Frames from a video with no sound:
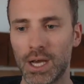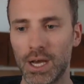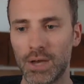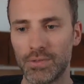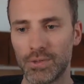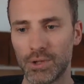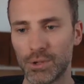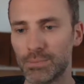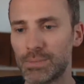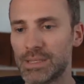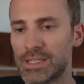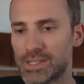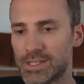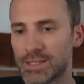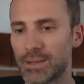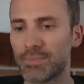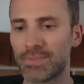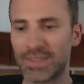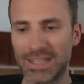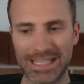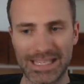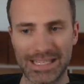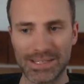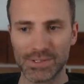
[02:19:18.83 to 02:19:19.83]
uh, there'll be
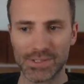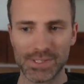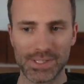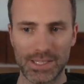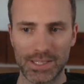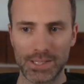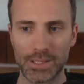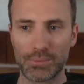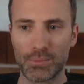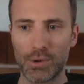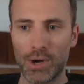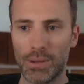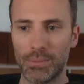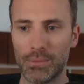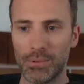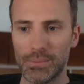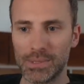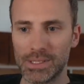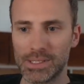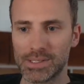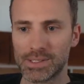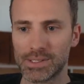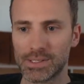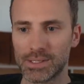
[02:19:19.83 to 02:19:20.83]
something else that the
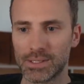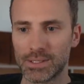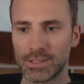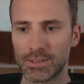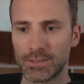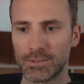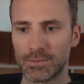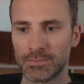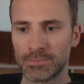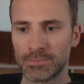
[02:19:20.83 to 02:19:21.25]
problem is